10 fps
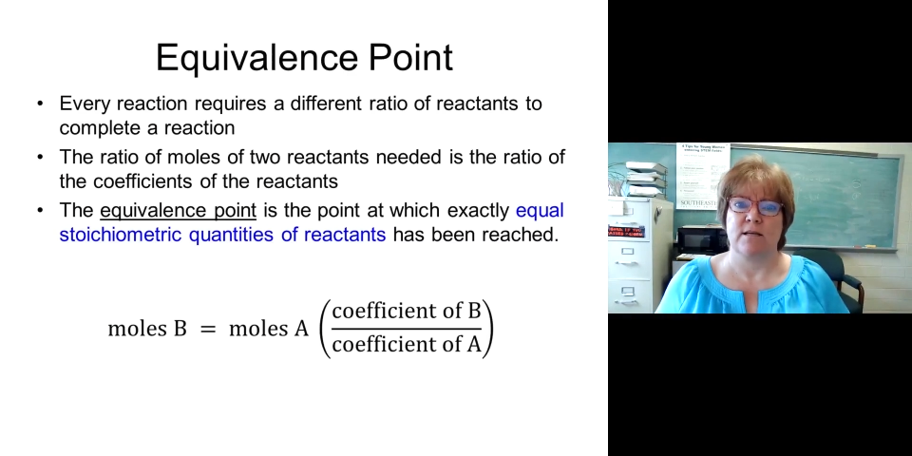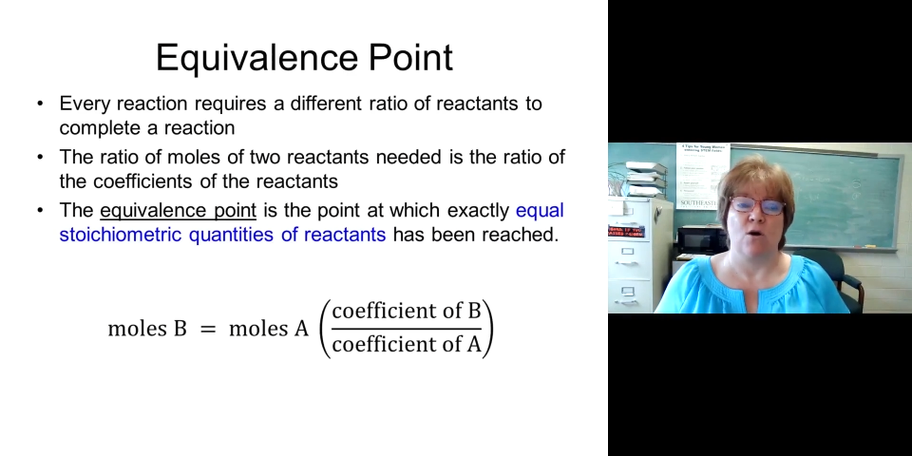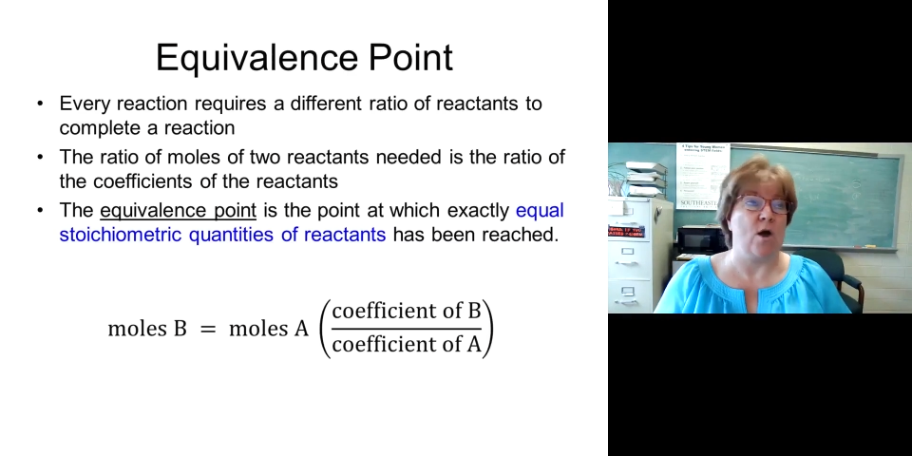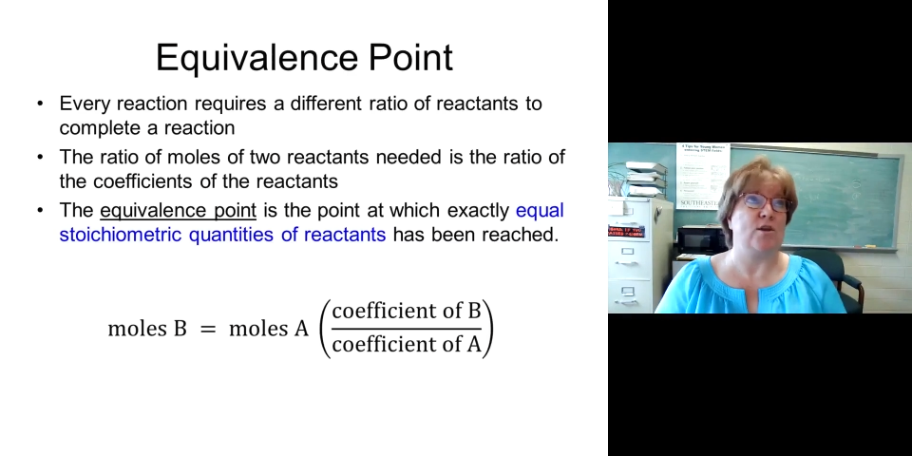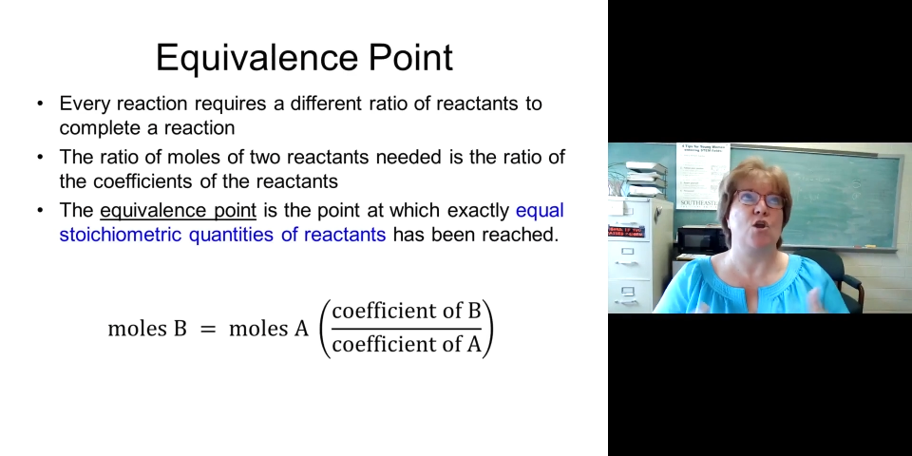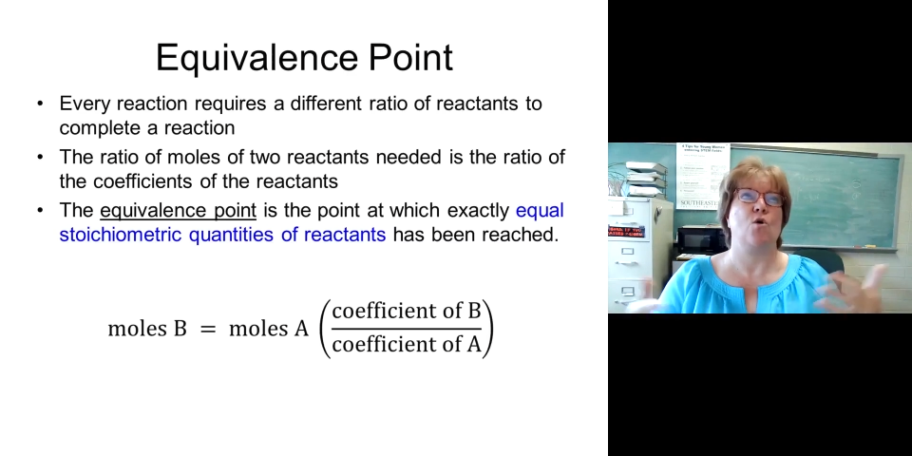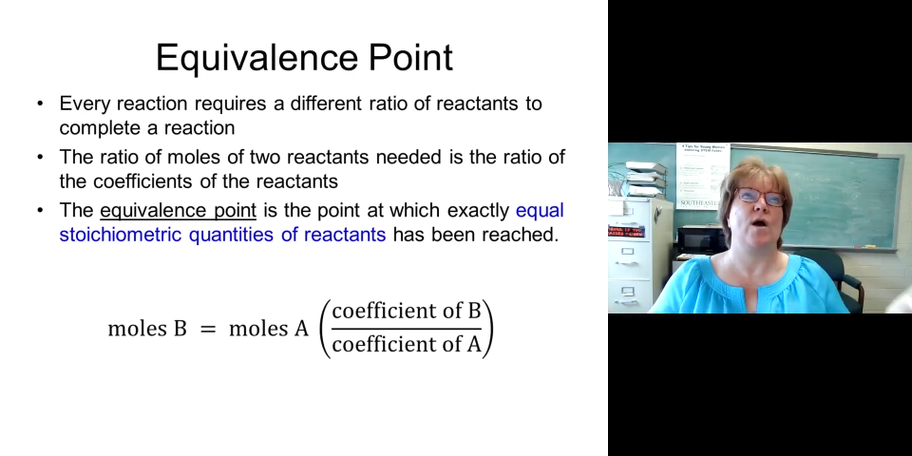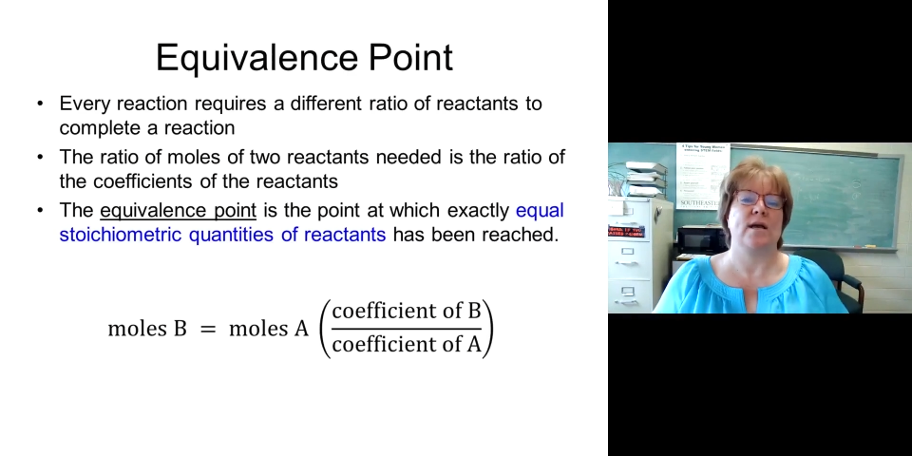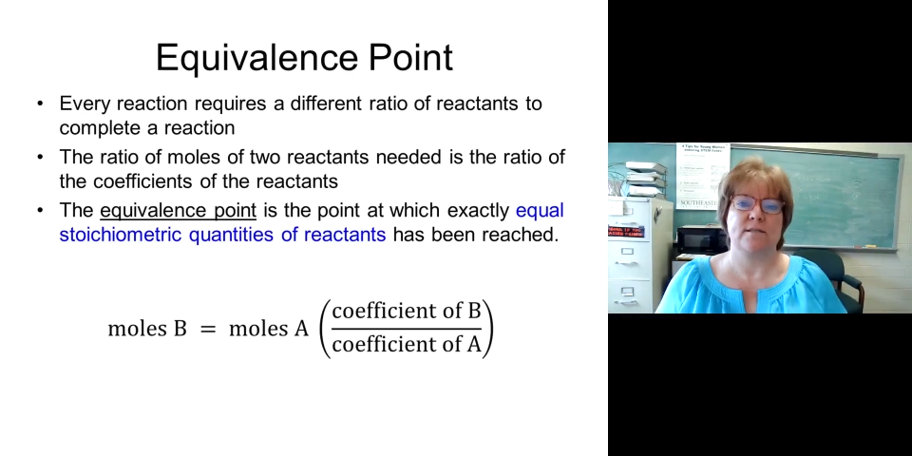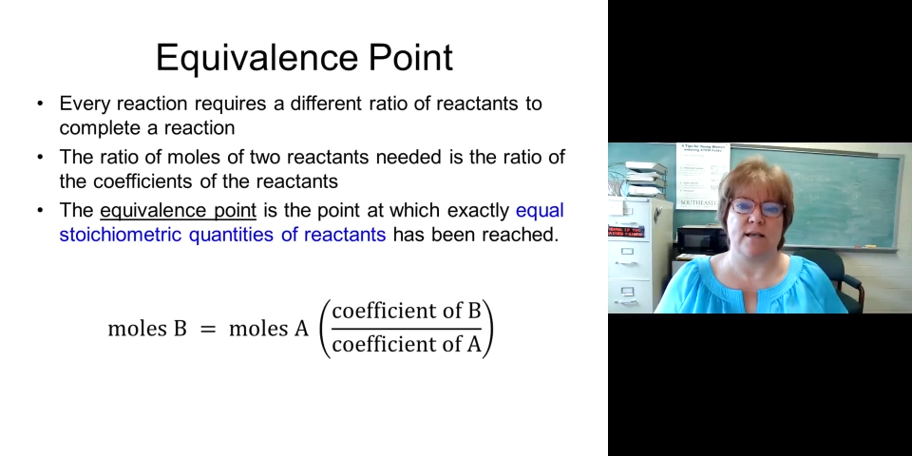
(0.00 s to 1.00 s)
and no
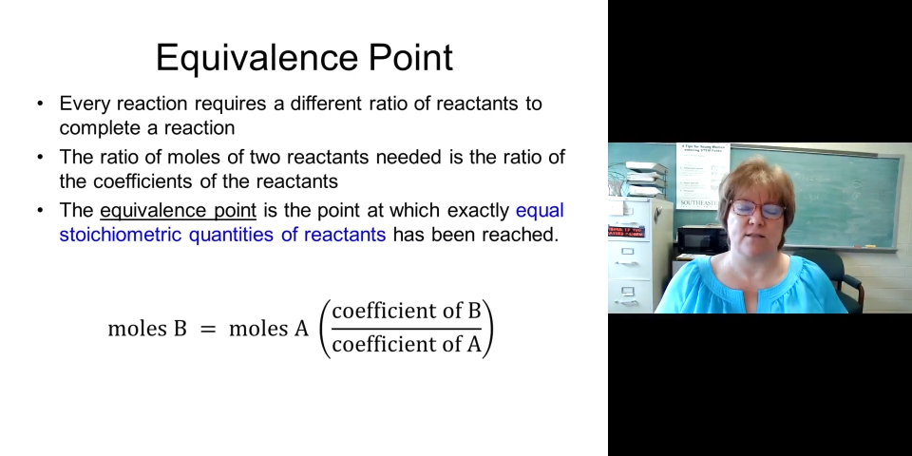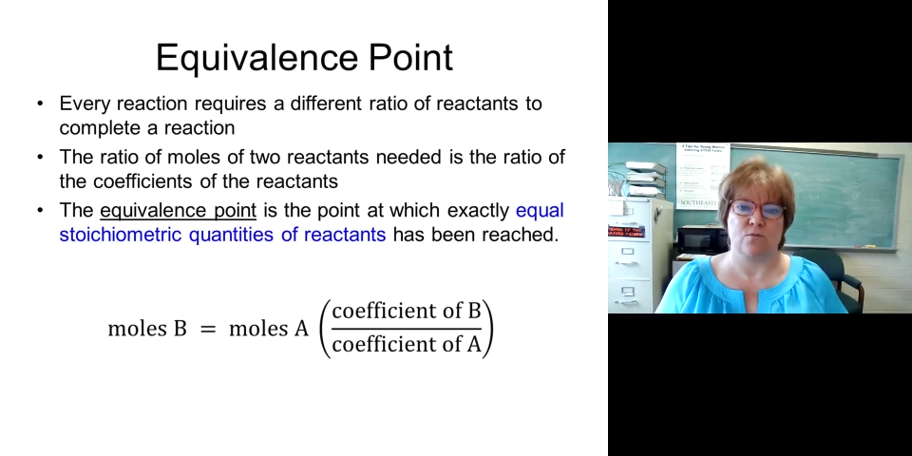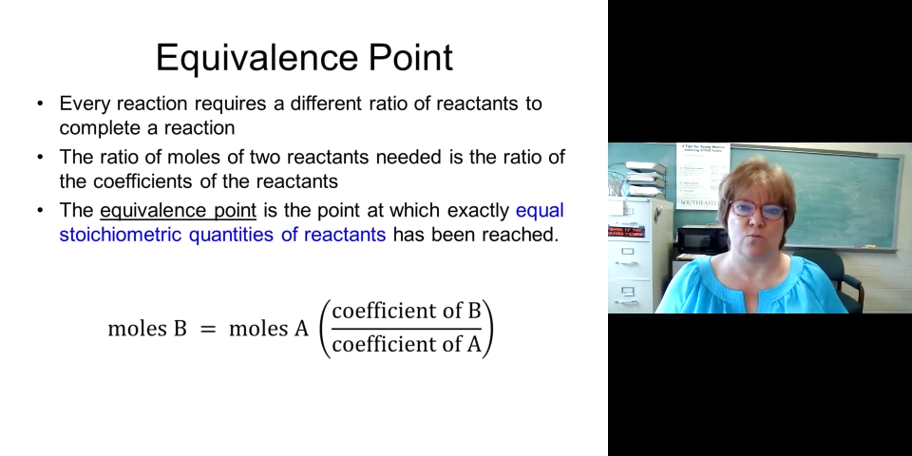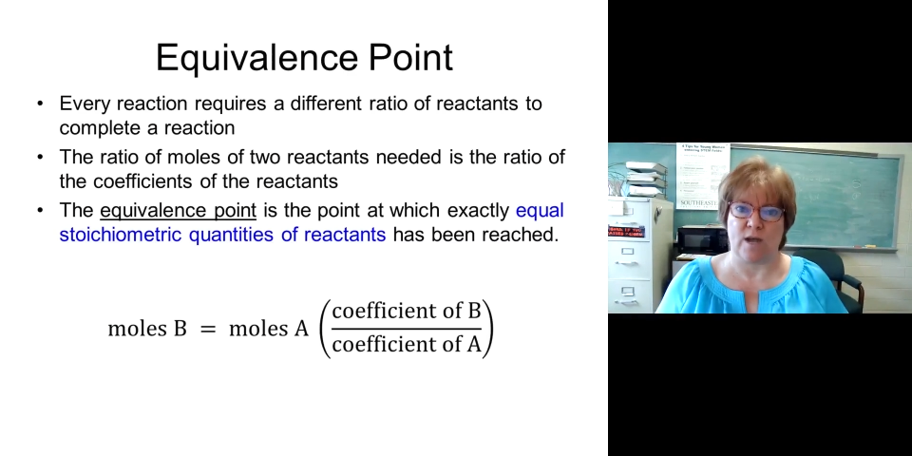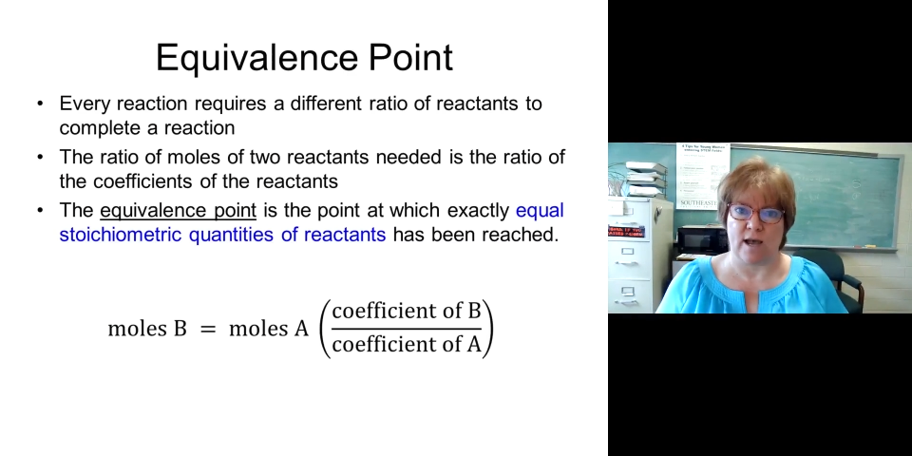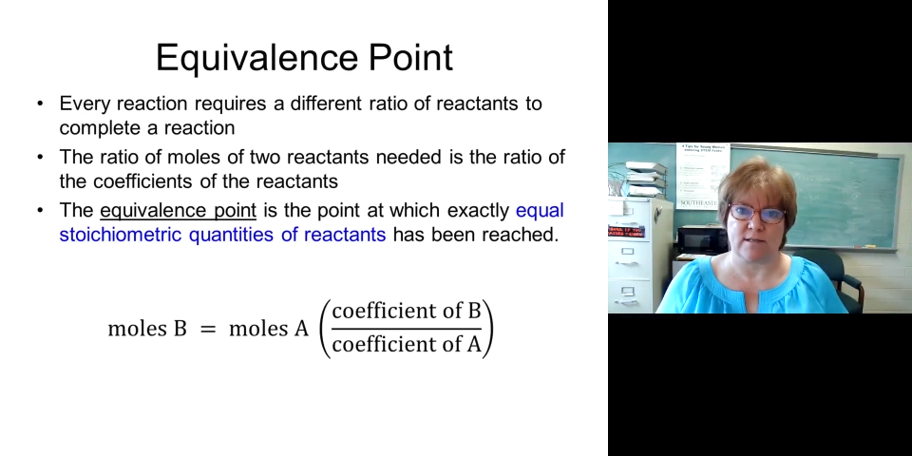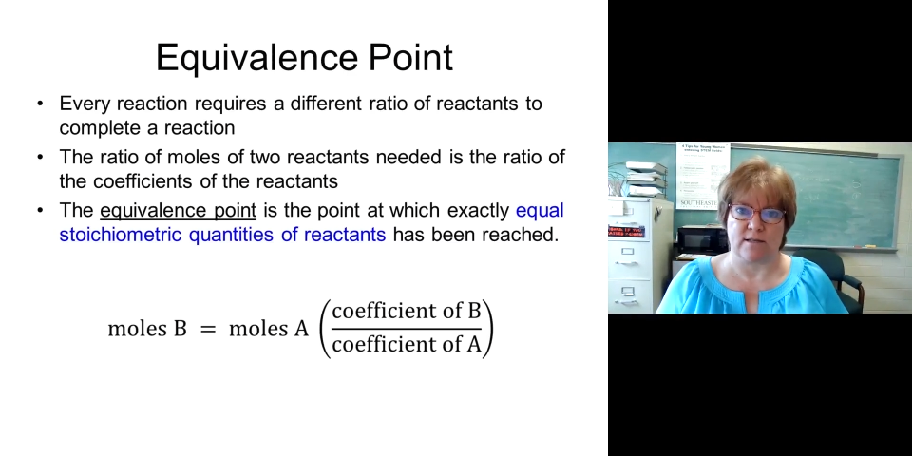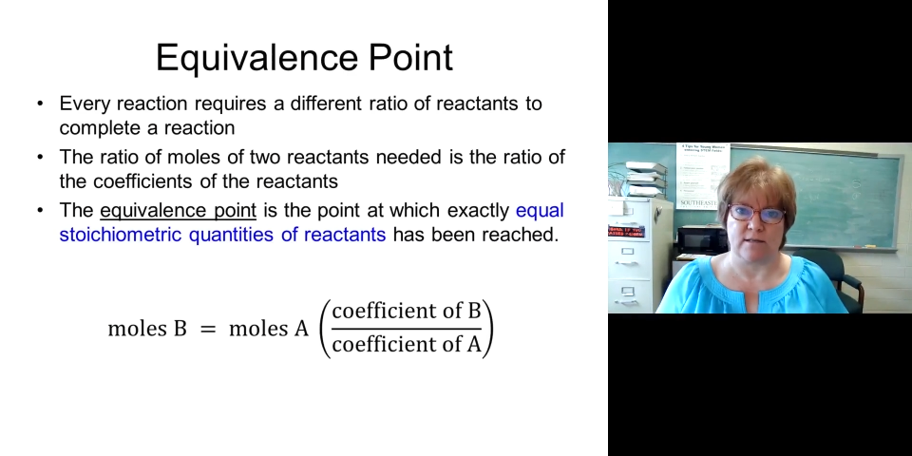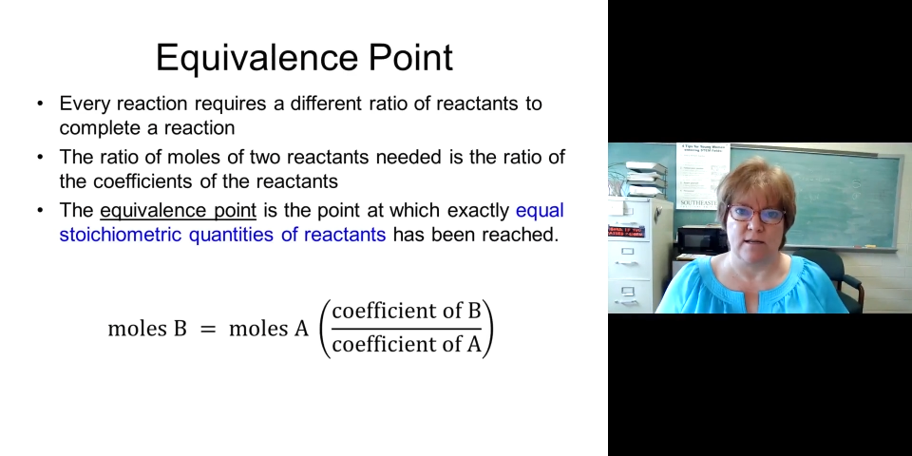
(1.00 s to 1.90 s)
excess reactant.